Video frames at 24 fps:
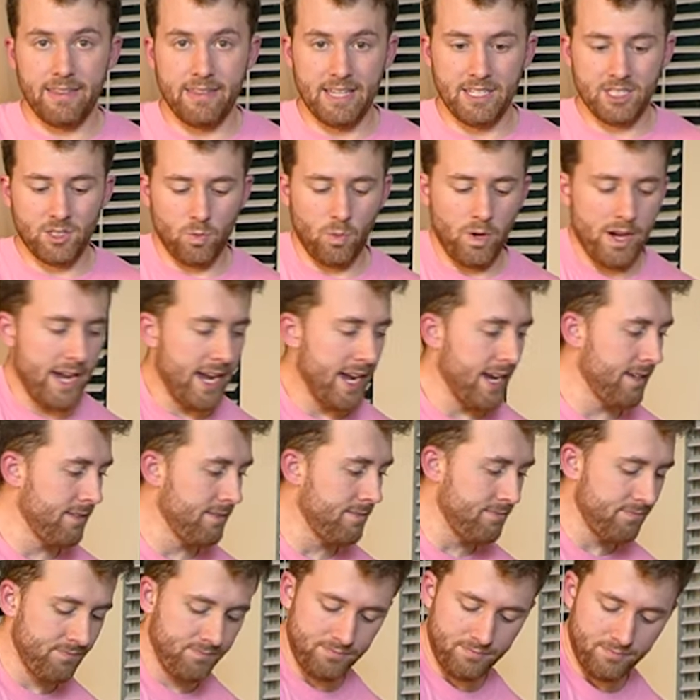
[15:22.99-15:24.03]
this way
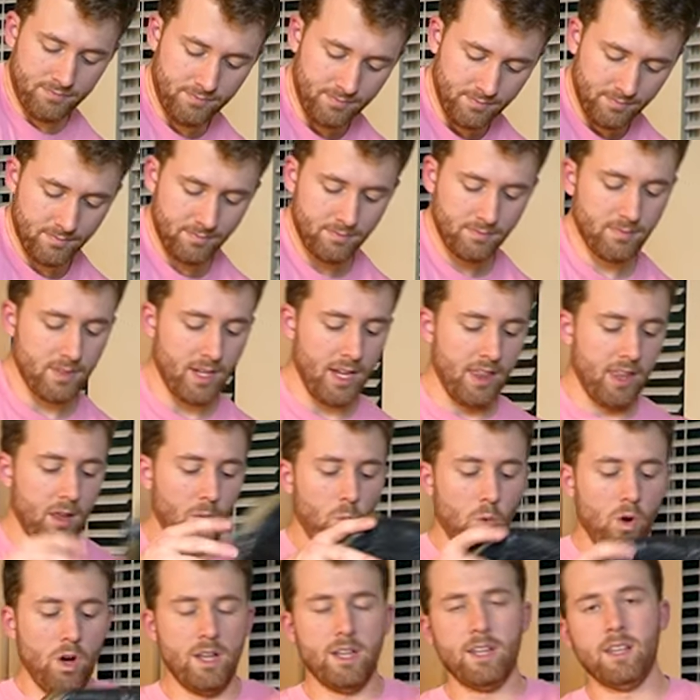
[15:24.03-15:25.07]
and then
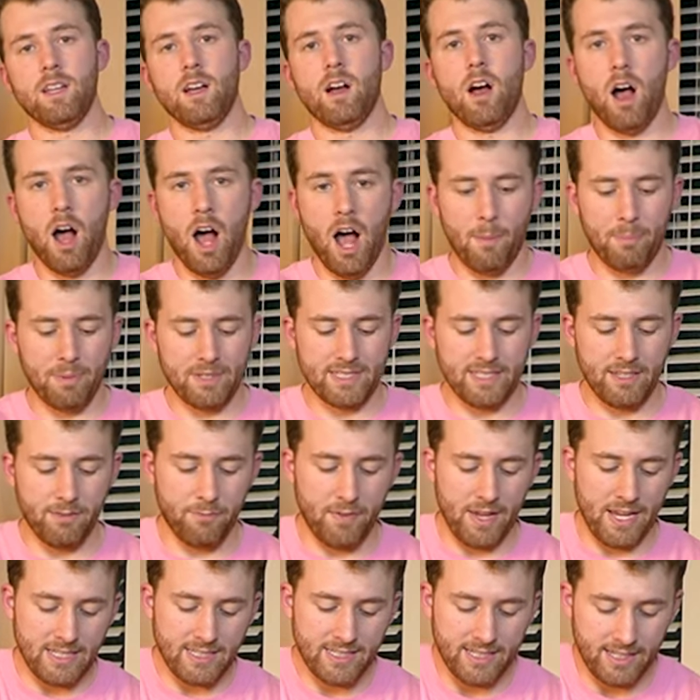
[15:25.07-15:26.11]
one opposite
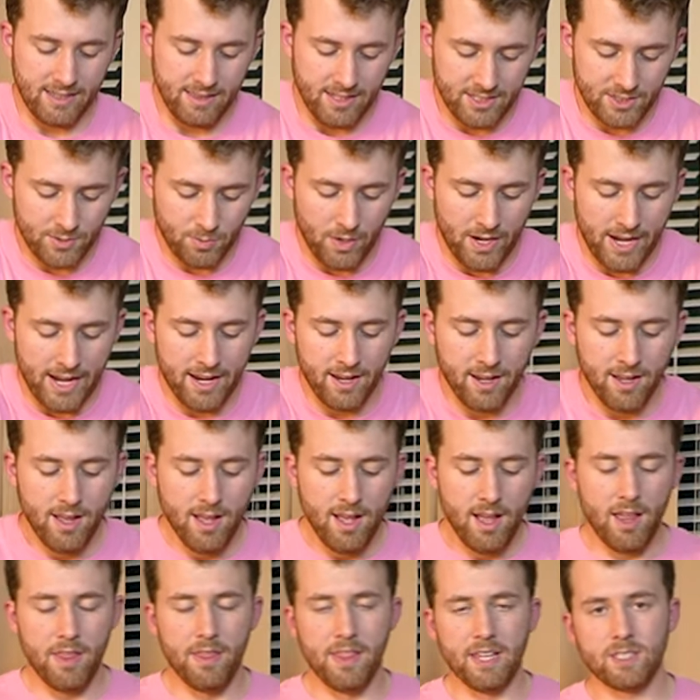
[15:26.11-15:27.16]
facing this way.
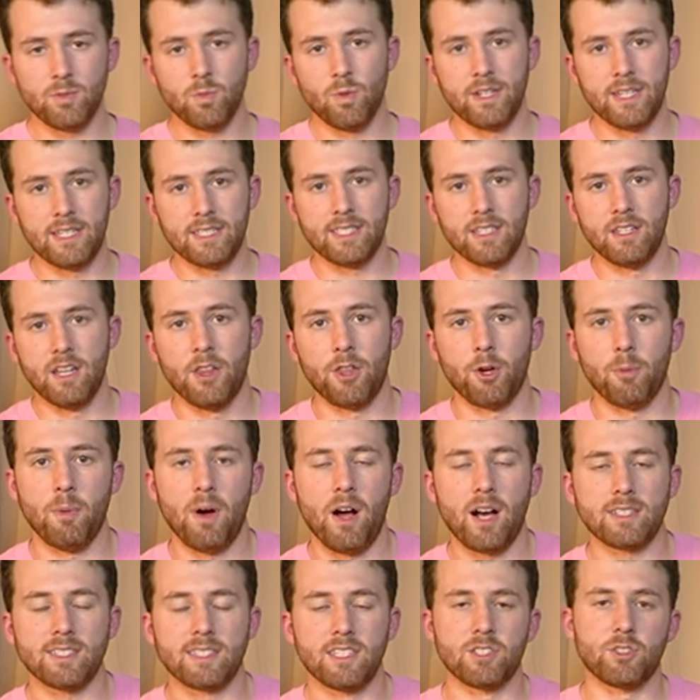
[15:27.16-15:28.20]
This one is another
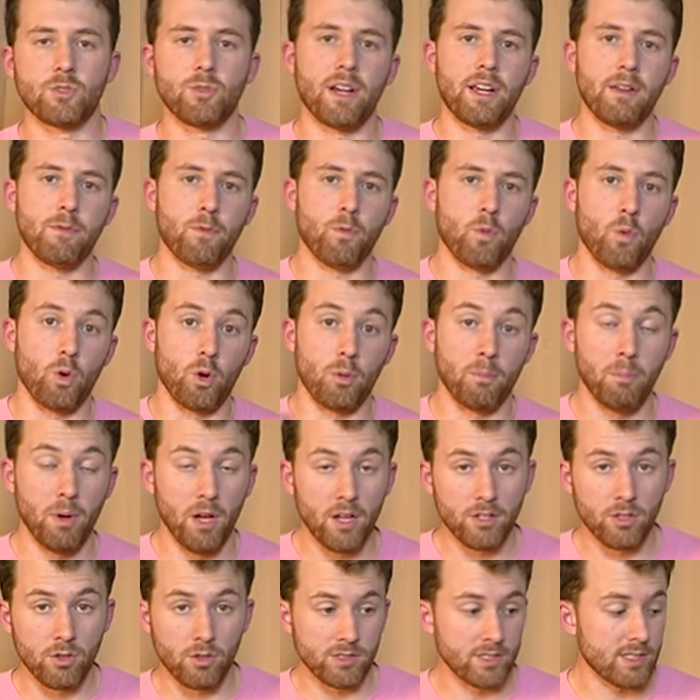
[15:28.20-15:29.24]
box that's great for
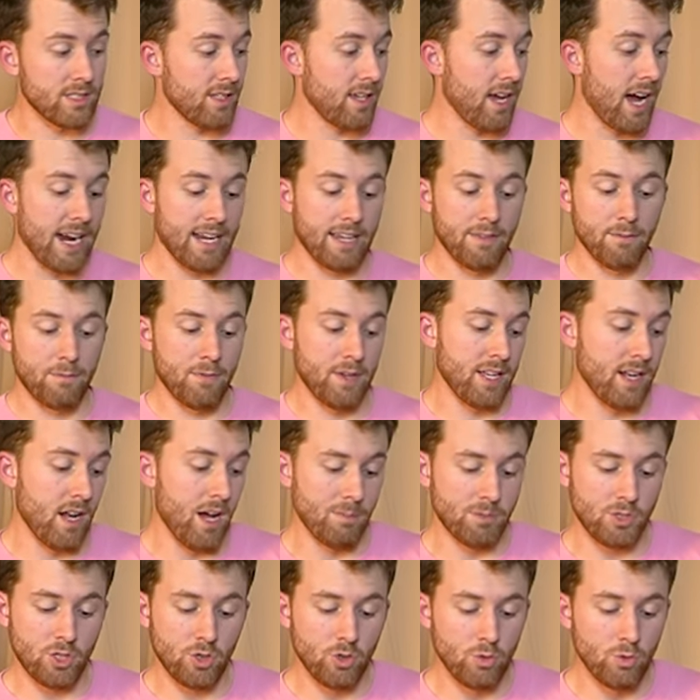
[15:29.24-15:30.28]
bundles. I can fit
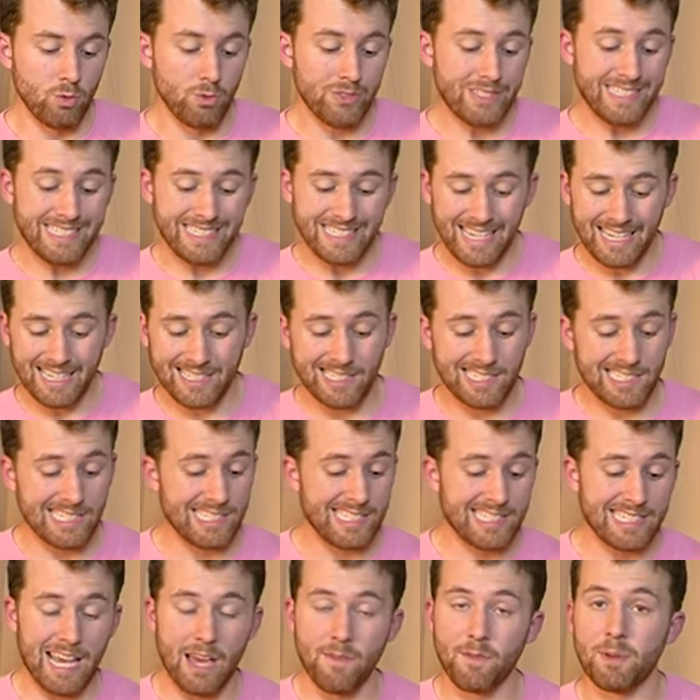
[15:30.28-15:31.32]
up to six to
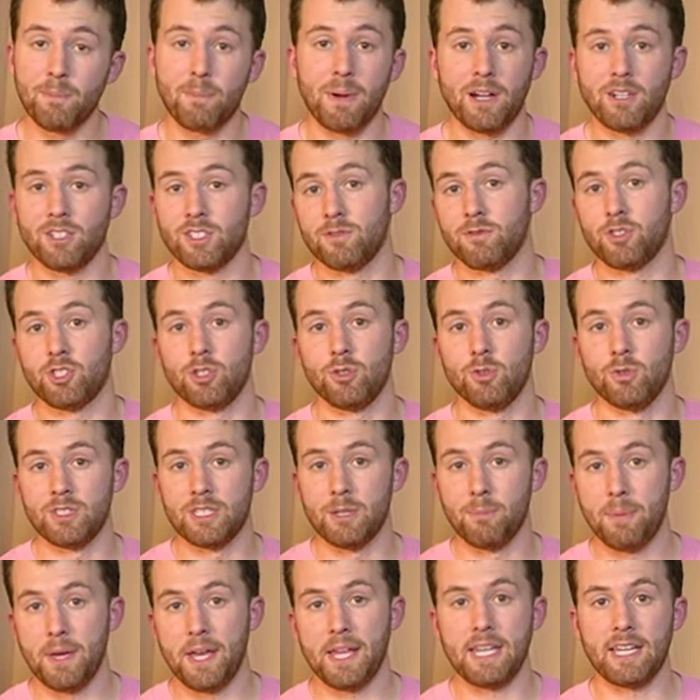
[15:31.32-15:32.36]
seven pairs of shoes
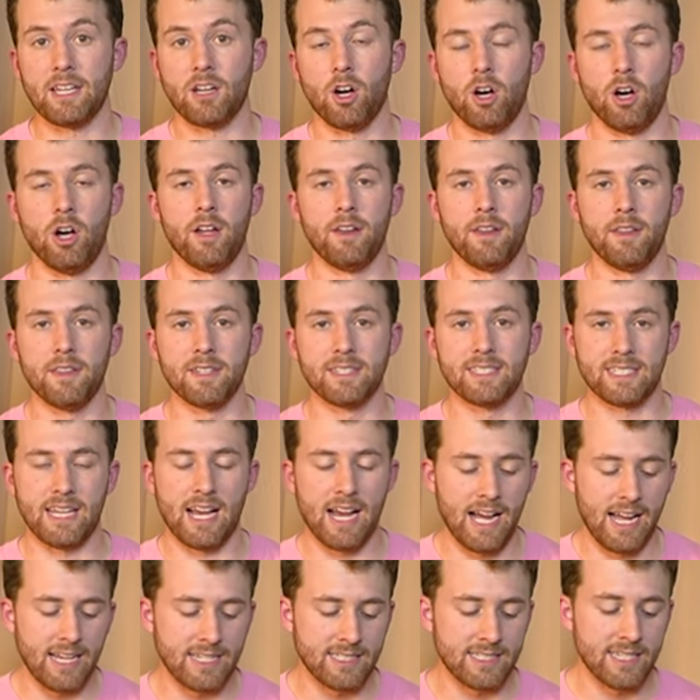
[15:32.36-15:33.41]
depending on the
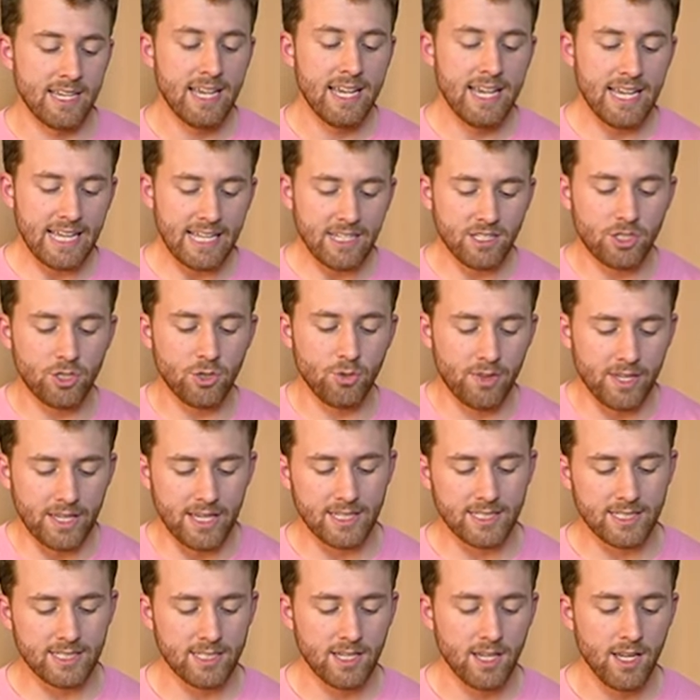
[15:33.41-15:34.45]
size into
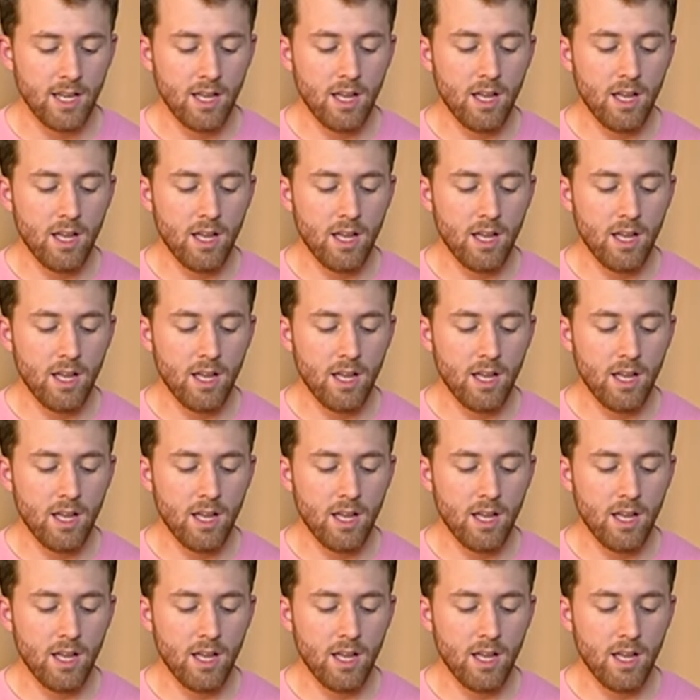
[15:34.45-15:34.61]
this